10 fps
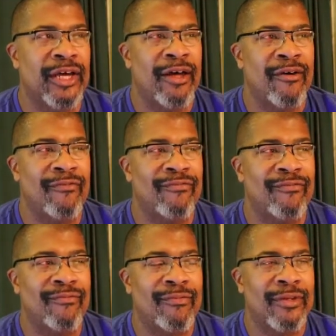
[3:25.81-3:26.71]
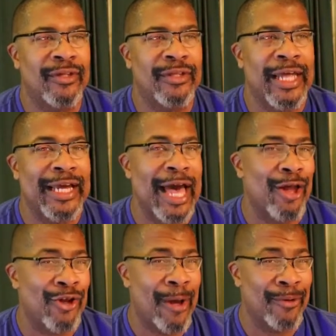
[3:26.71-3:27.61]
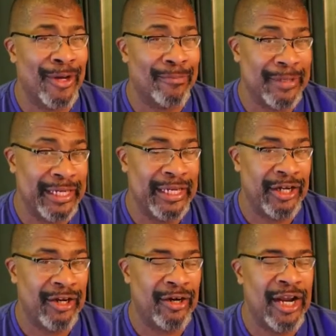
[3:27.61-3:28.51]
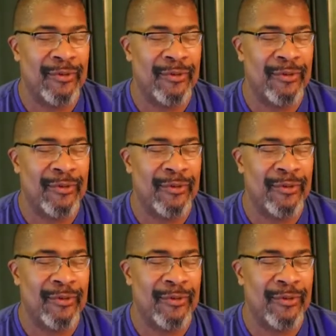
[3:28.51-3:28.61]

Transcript: of like how long I'm going to be here.